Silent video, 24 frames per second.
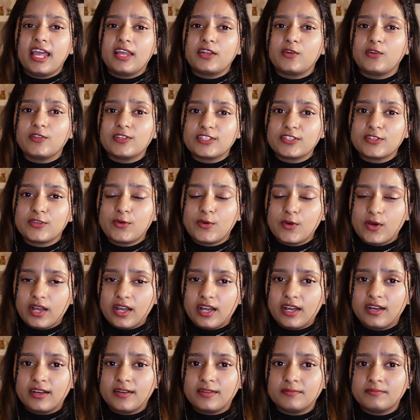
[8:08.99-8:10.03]
And
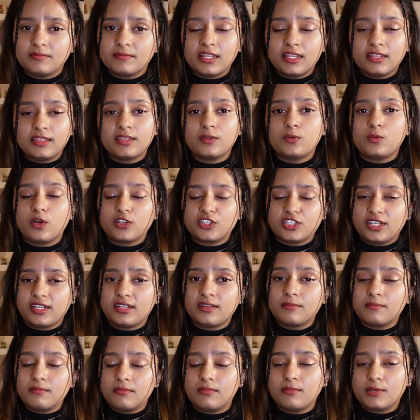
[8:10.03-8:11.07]
also in the
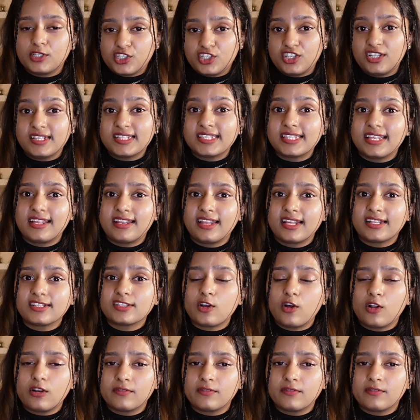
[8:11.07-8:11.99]
washing machine settings,